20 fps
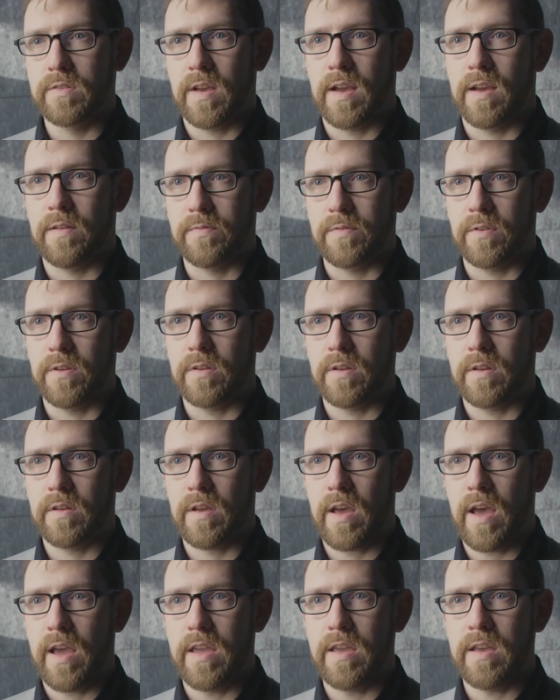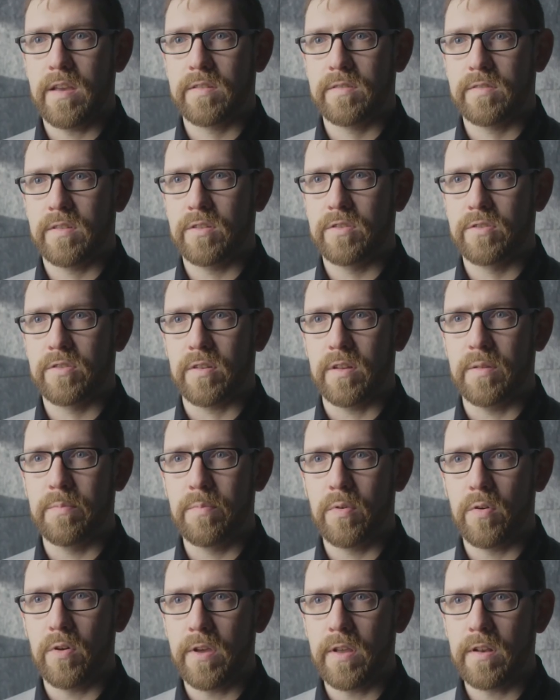to have AES digital
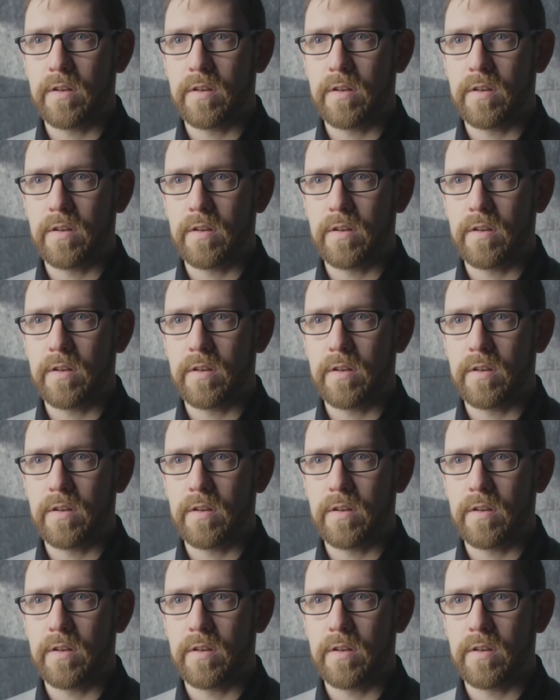input